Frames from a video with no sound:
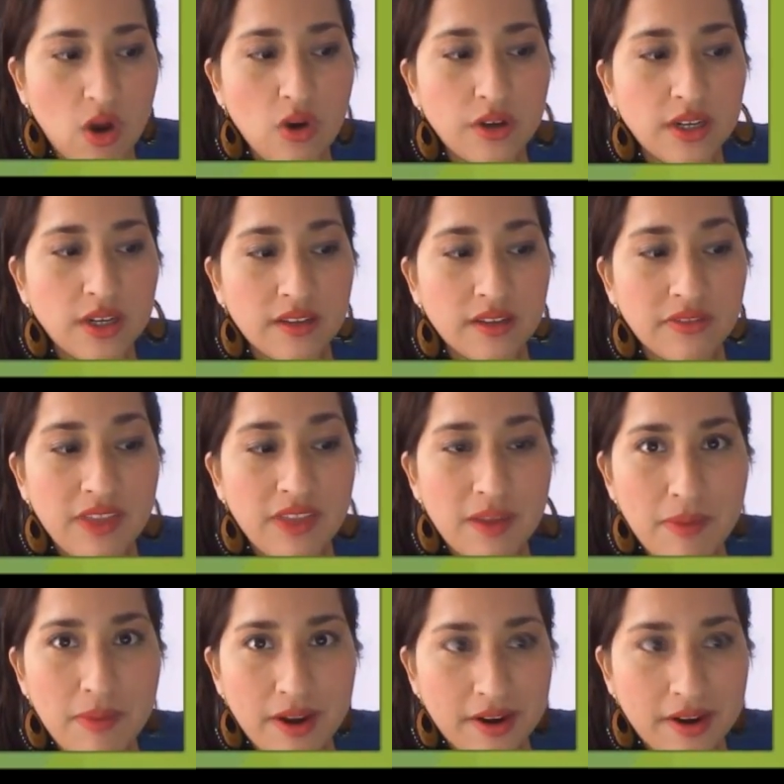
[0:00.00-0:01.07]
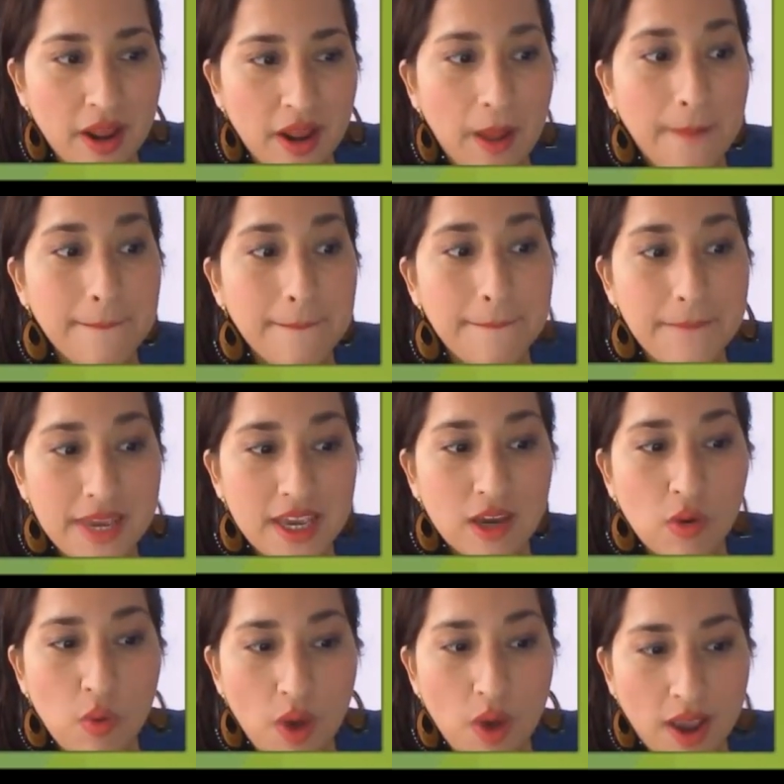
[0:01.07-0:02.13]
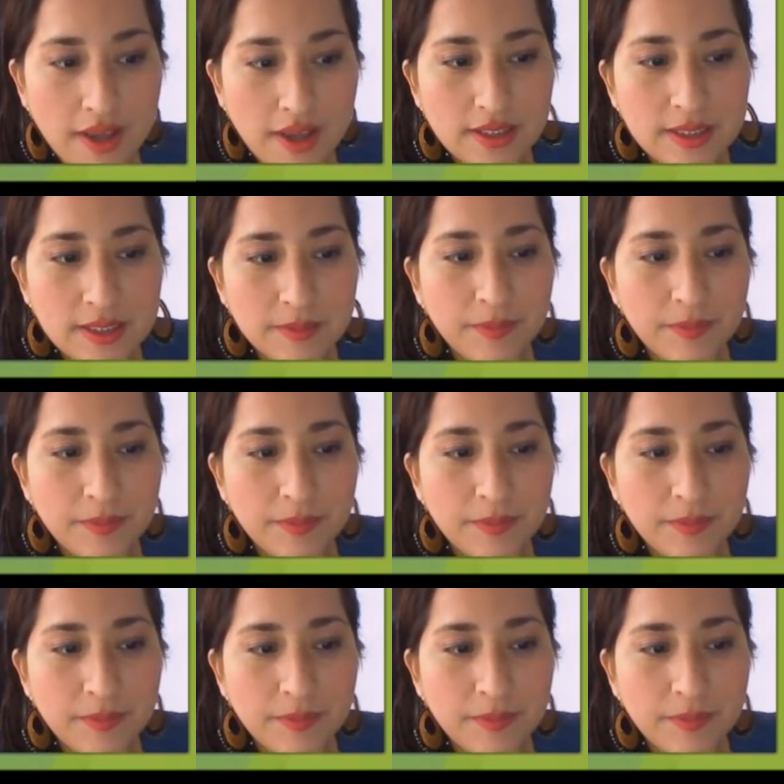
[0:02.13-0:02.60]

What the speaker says: only the verb, be quiet.